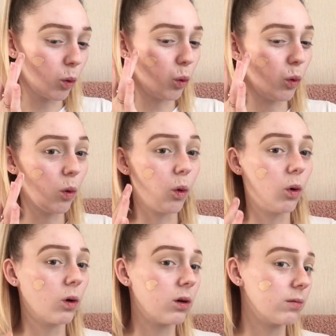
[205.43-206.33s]

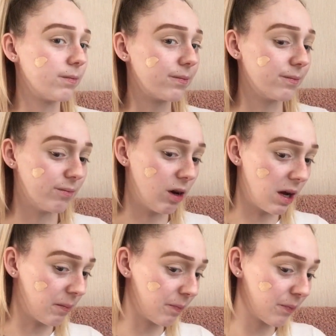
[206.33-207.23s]

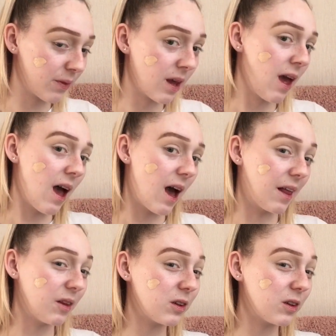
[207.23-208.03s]
right, it